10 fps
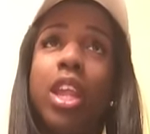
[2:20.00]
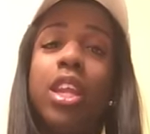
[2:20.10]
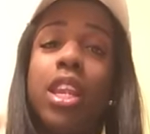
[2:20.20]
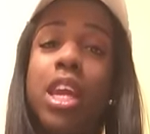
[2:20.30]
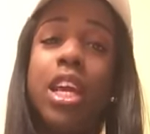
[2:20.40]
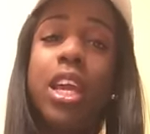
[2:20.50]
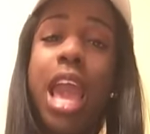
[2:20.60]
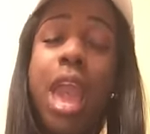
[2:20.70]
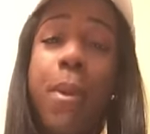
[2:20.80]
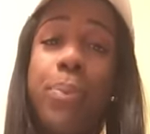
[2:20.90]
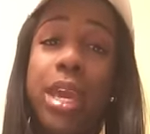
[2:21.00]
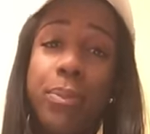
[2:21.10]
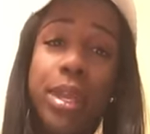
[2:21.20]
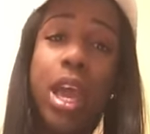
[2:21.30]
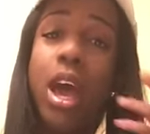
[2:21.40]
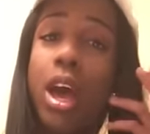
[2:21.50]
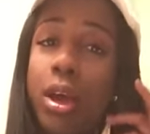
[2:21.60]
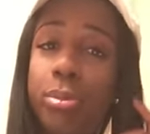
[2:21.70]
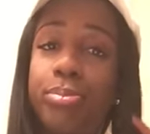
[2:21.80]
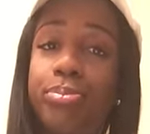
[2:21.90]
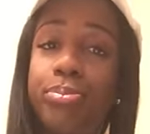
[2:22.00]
the nigga came and picked me up.